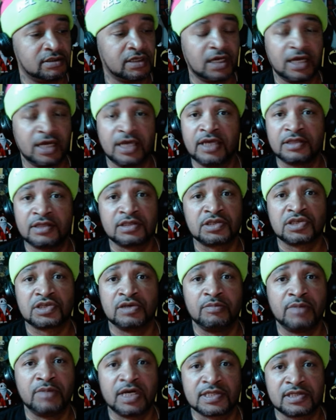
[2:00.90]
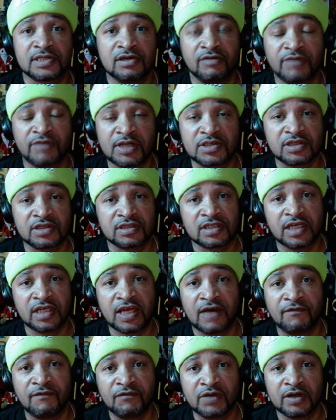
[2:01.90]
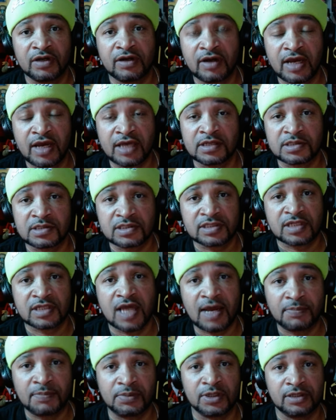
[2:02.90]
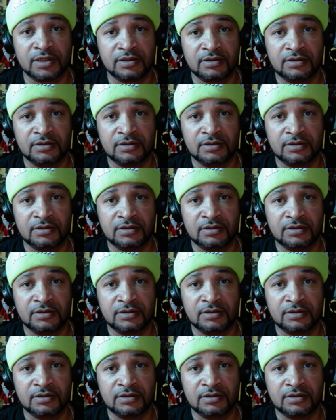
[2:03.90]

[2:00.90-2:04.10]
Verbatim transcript: I hate the shit myself. I just cannot figure out how to stop it.